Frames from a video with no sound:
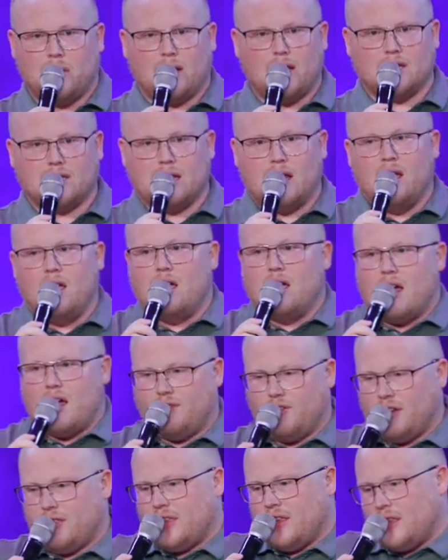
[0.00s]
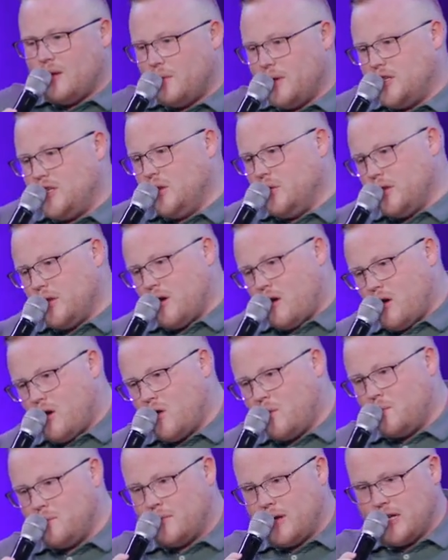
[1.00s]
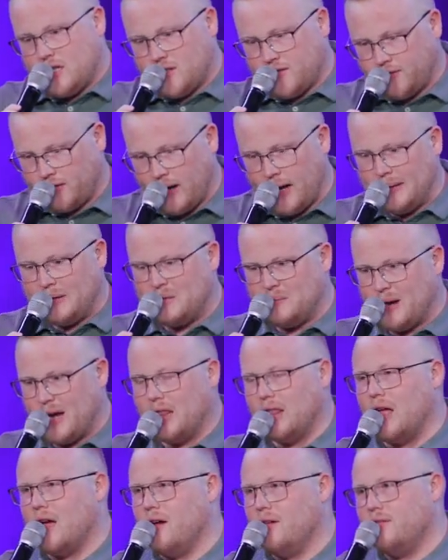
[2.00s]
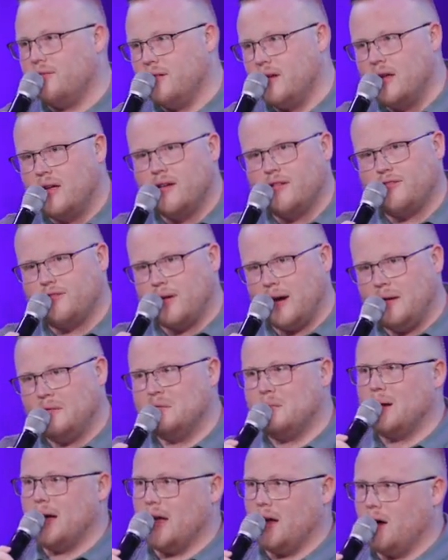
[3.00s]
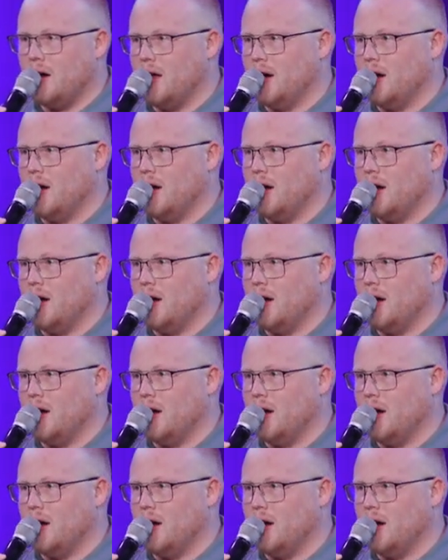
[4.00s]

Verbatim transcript: because everything that we do in the home is framed by love, framed by